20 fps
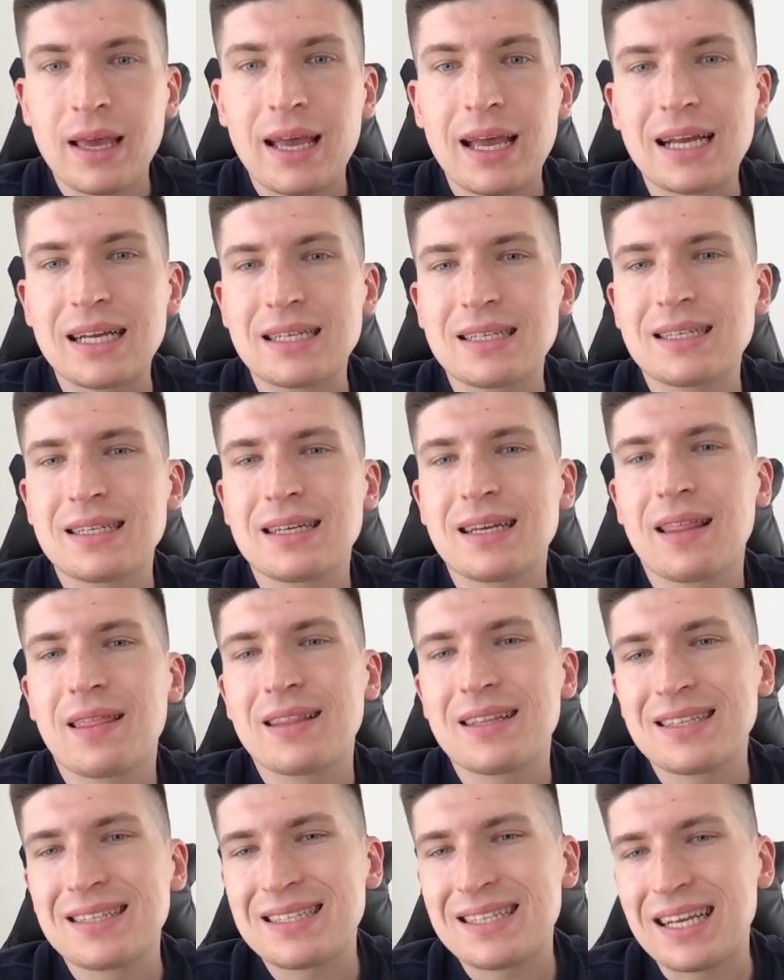And
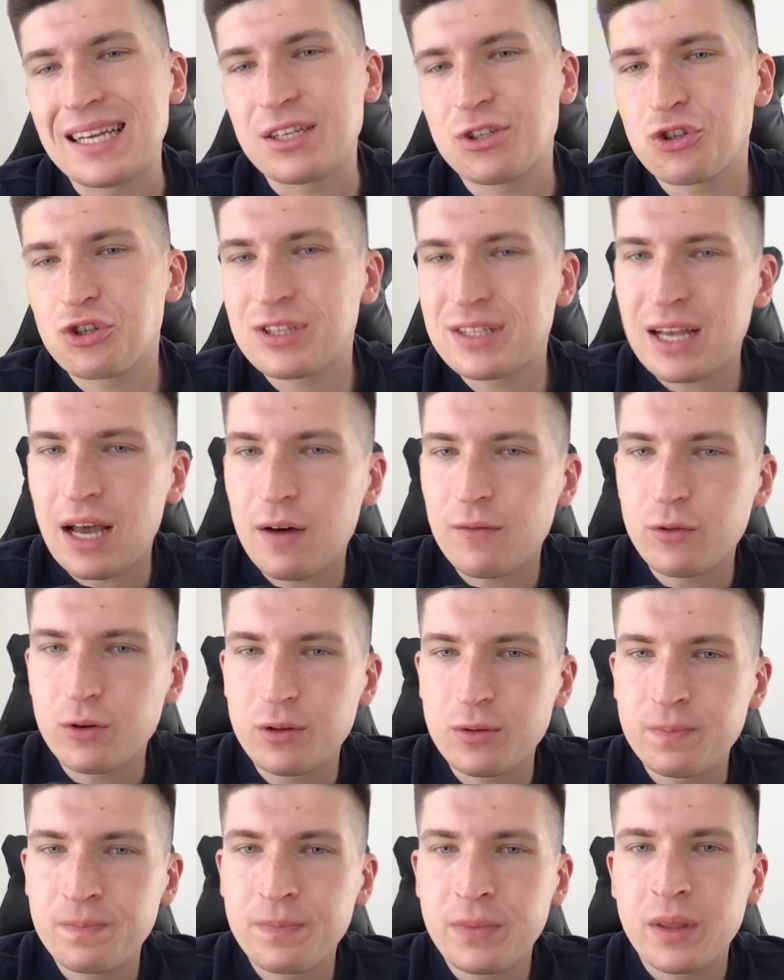stage
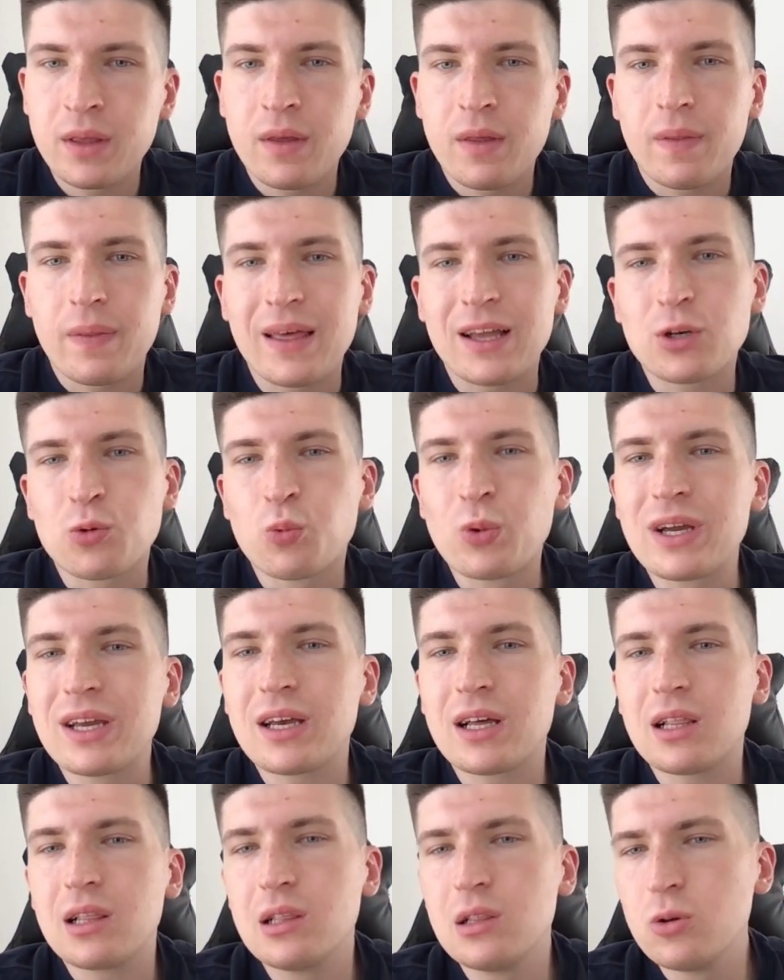7, that
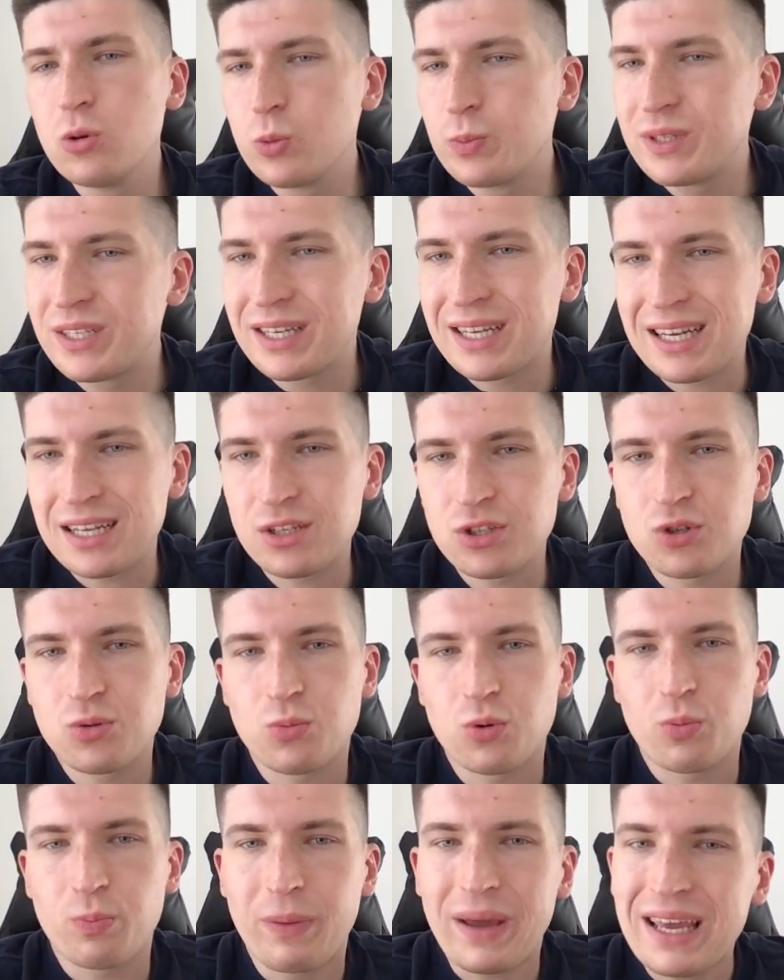we loop the
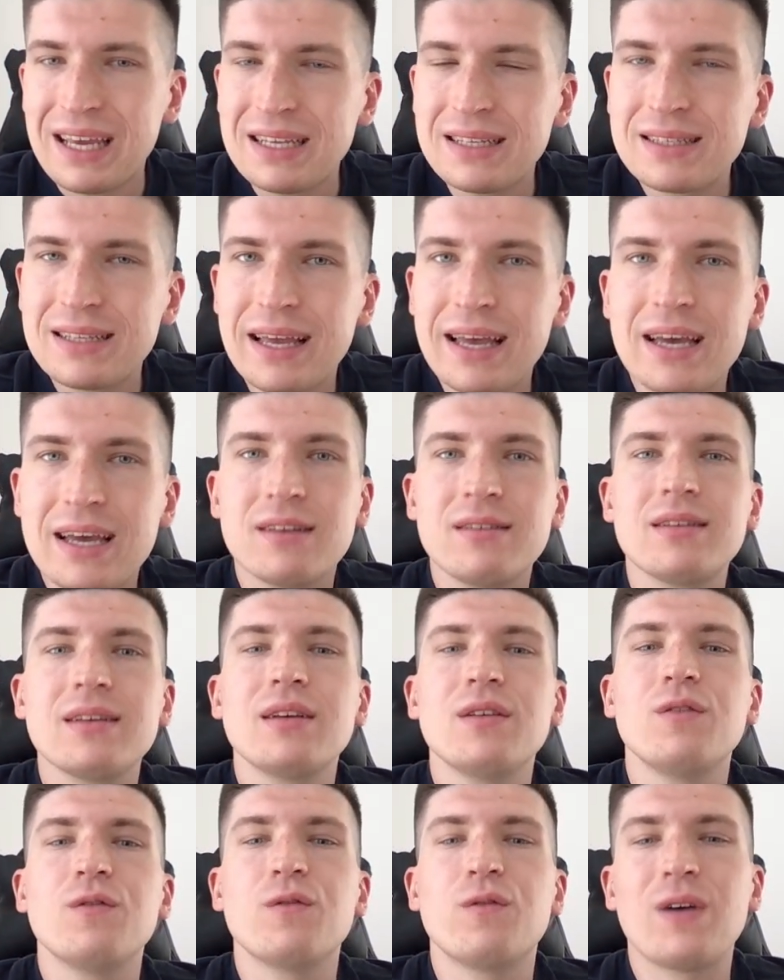customer base and
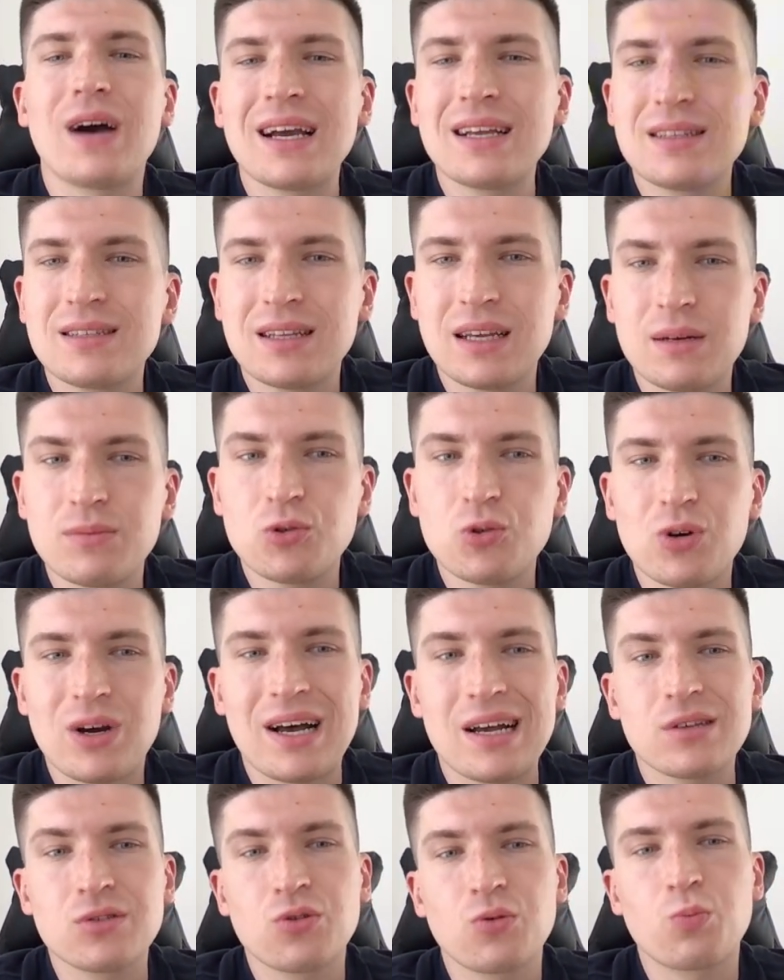invite them to
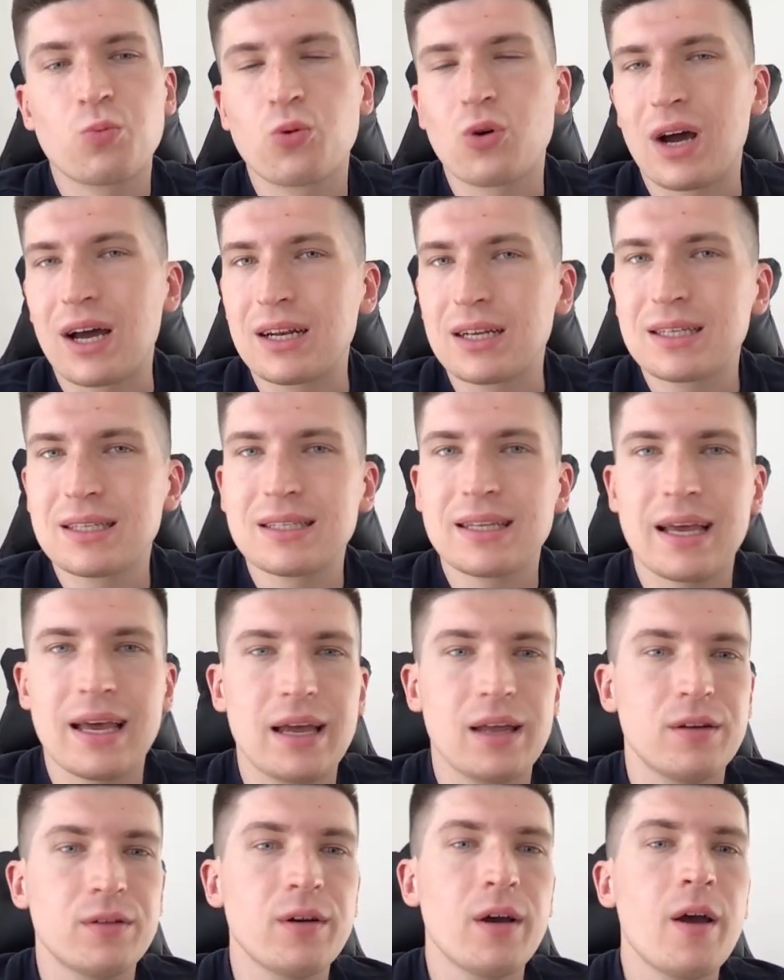other products
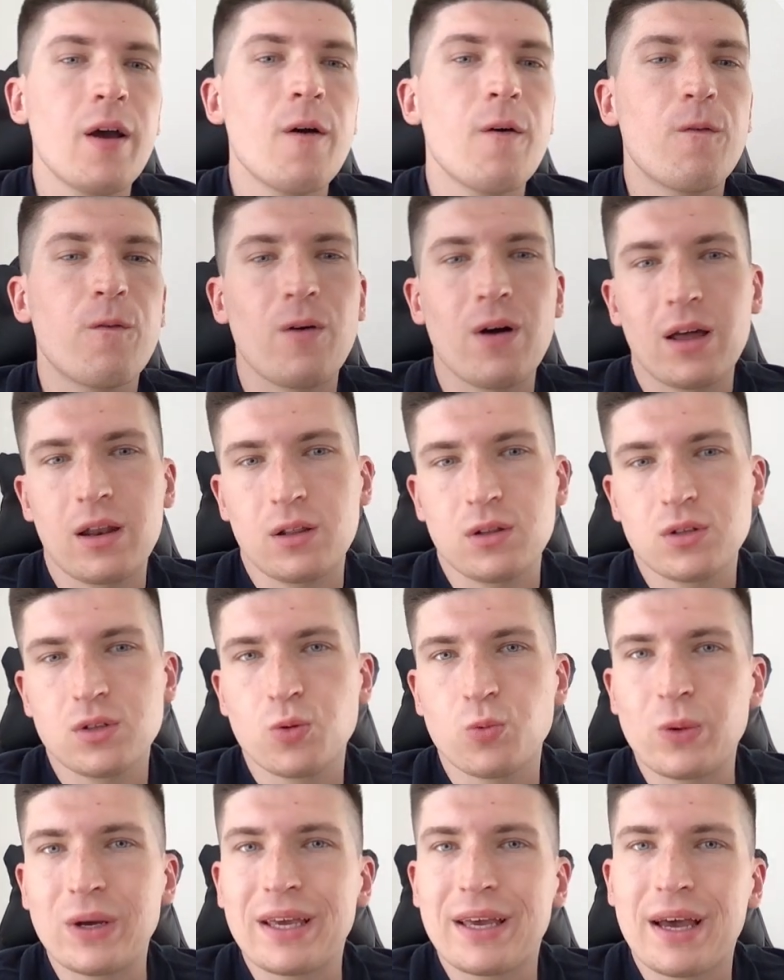and
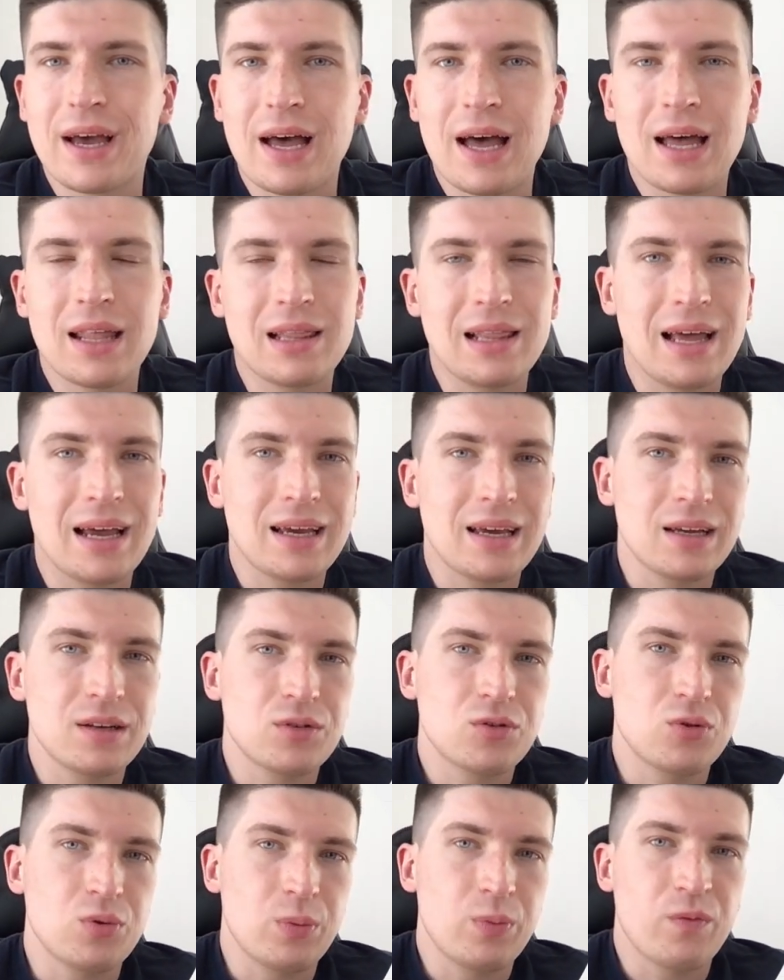funnels. We had like
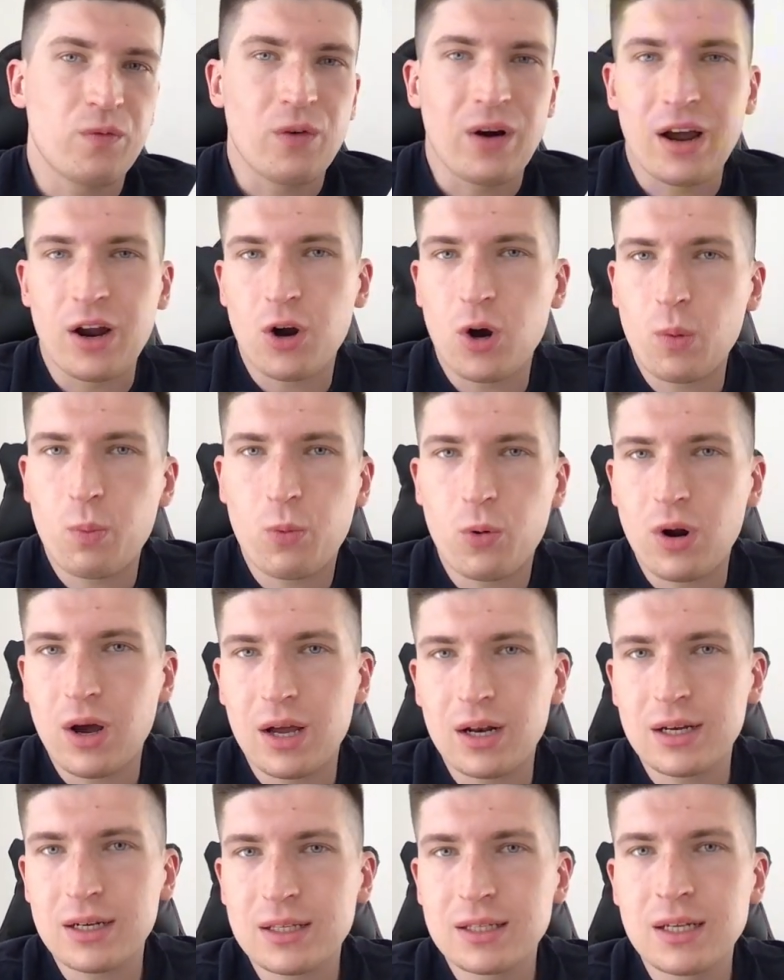a fire
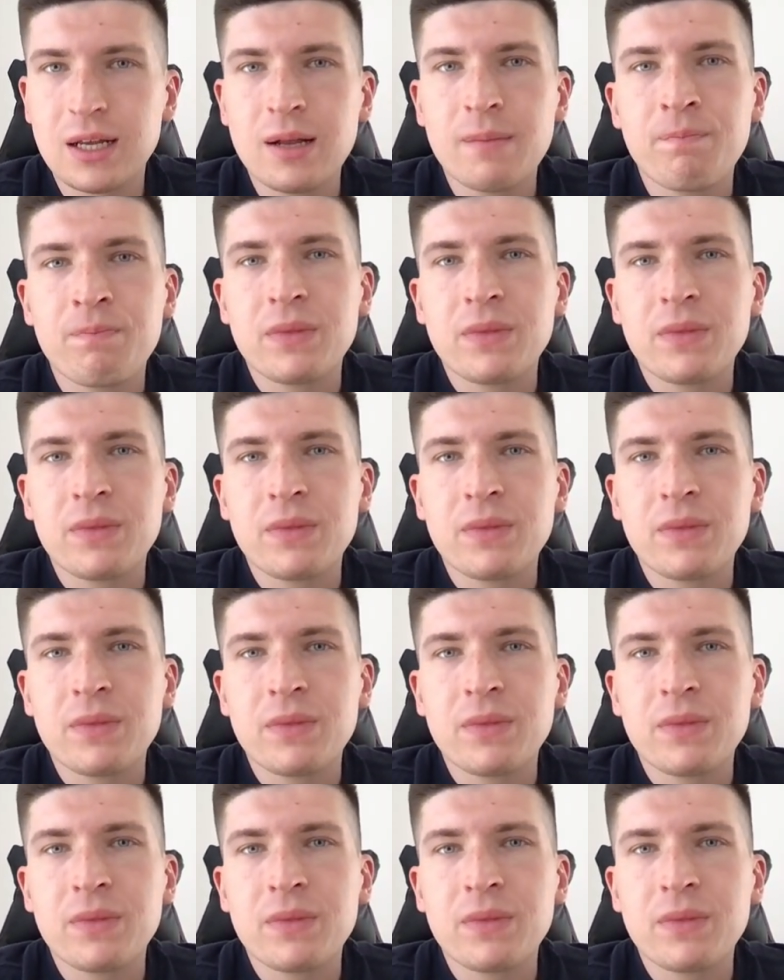product.